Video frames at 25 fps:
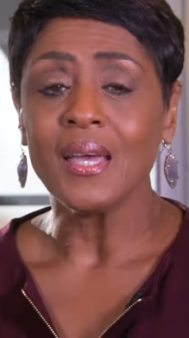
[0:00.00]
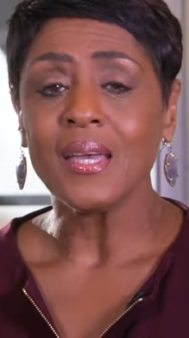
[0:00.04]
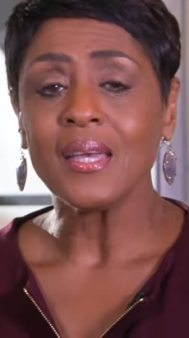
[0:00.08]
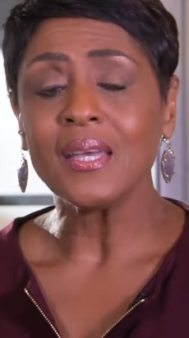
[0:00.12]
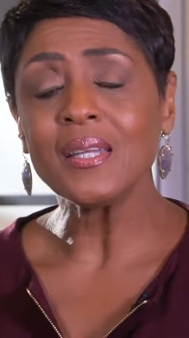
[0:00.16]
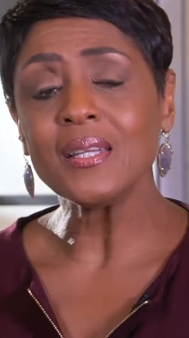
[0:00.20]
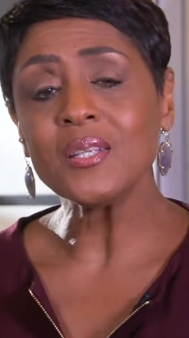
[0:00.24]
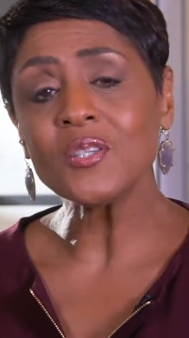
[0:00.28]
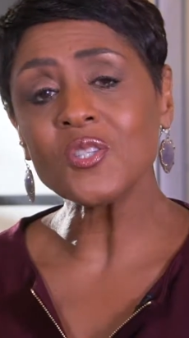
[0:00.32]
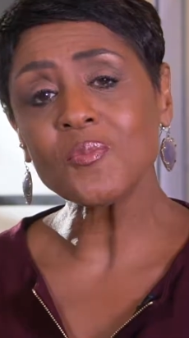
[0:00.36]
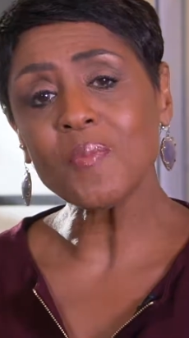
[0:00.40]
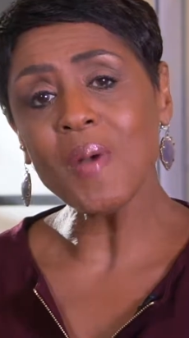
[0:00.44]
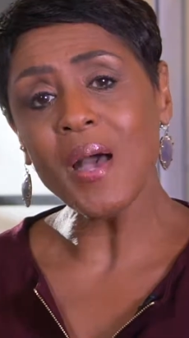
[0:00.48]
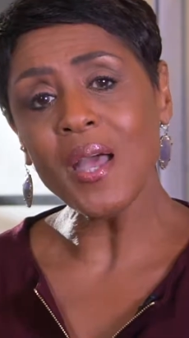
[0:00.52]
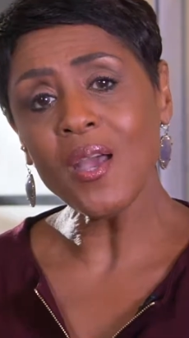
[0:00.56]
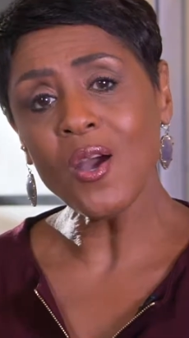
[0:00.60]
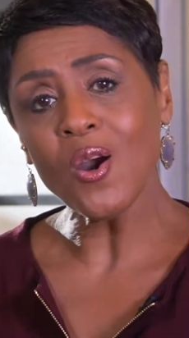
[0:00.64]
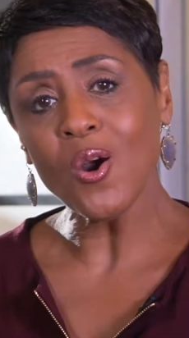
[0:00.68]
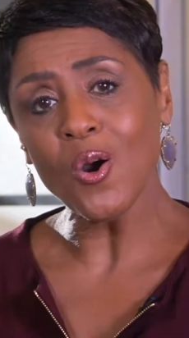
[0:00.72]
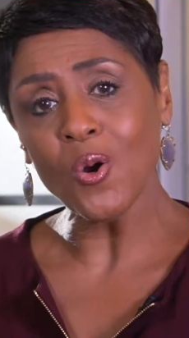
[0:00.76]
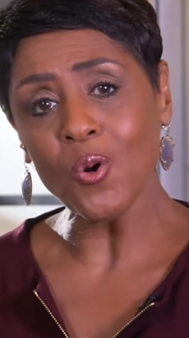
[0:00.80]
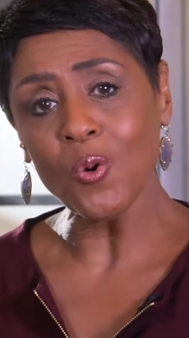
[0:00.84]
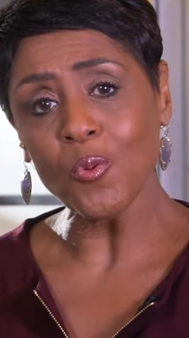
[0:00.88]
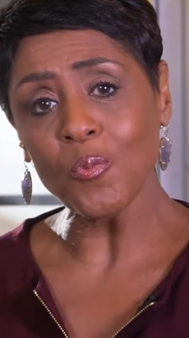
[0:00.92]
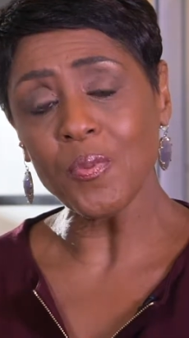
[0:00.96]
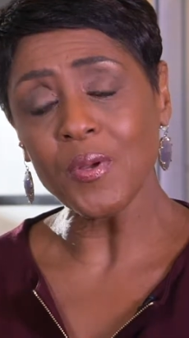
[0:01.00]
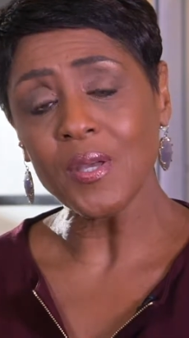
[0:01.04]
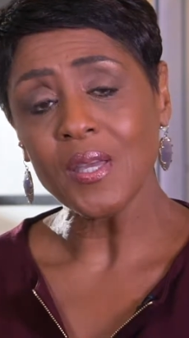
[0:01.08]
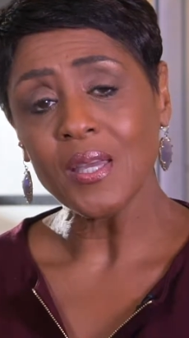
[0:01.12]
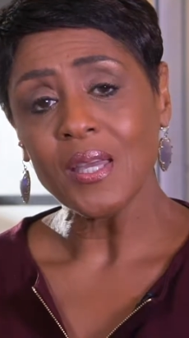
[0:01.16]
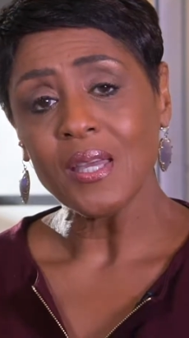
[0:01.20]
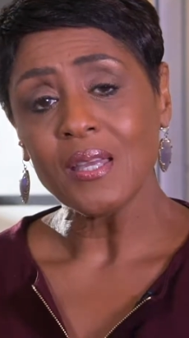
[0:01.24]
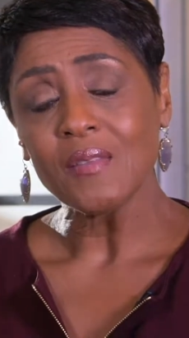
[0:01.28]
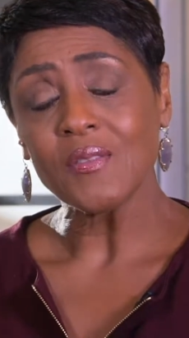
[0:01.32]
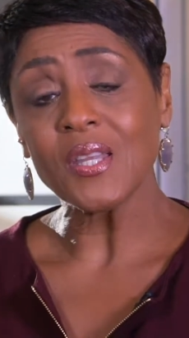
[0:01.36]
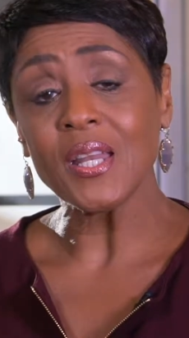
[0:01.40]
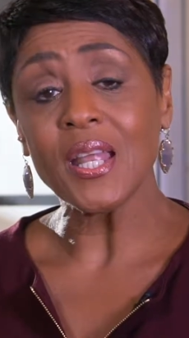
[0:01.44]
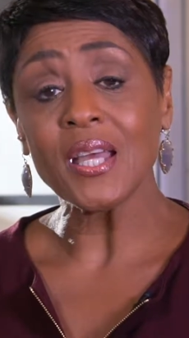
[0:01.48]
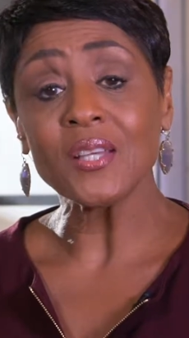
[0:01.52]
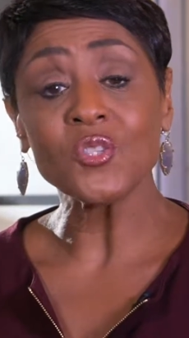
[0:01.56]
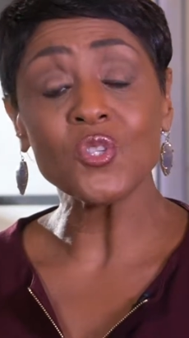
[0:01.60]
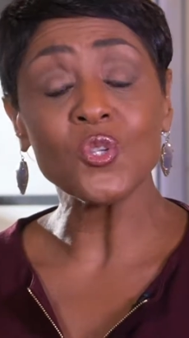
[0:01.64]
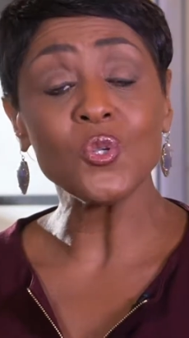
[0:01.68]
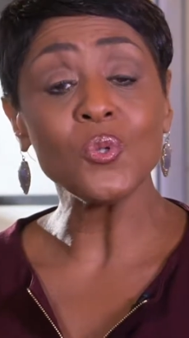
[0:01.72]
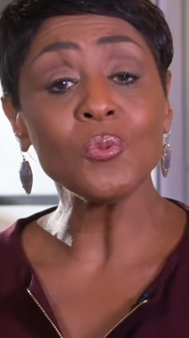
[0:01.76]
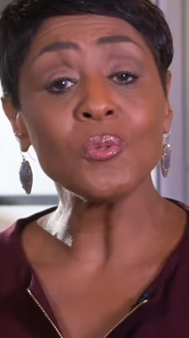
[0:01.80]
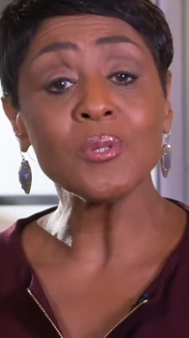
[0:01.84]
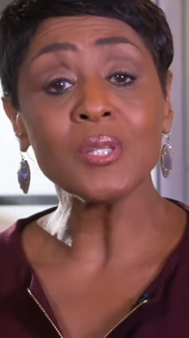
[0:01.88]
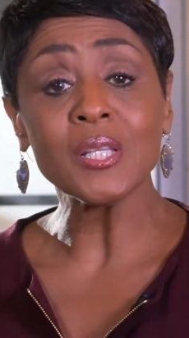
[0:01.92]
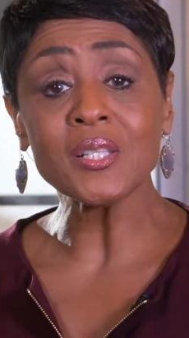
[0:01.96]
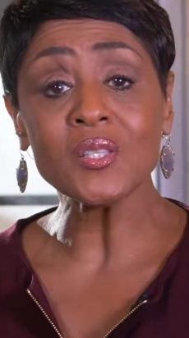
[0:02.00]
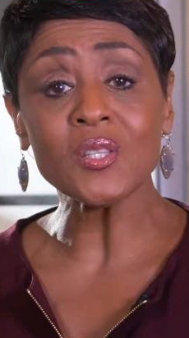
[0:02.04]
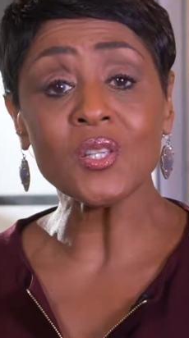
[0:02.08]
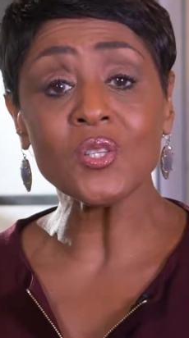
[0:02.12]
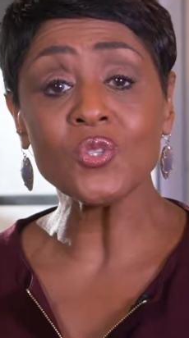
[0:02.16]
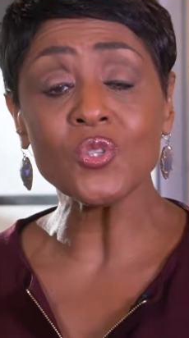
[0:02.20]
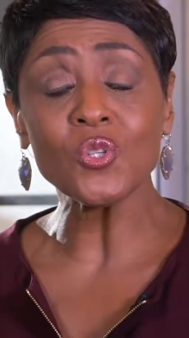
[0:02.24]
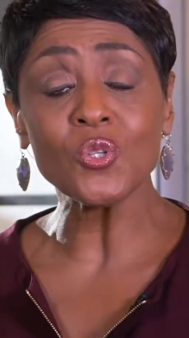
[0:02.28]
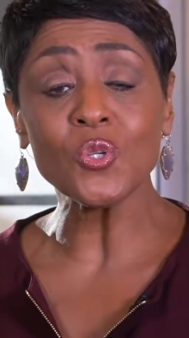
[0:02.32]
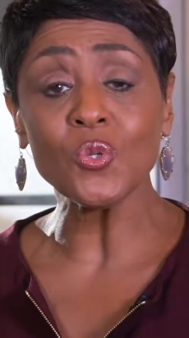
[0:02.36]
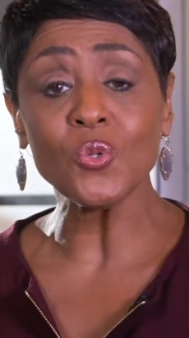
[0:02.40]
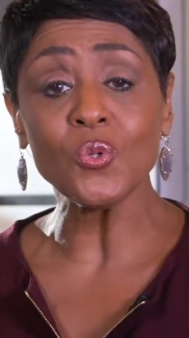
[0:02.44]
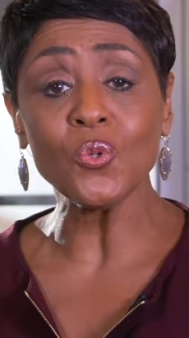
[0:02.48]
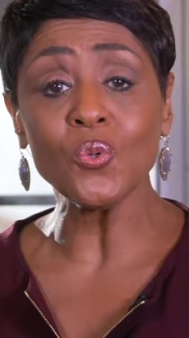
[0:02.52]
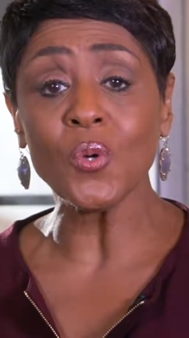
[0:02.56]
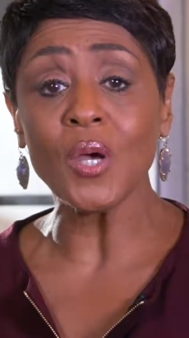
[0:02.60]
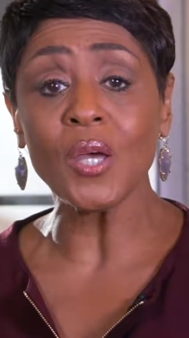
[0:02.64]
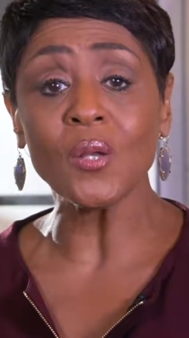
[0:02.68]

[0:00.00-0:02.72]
It is my hope that as you listen to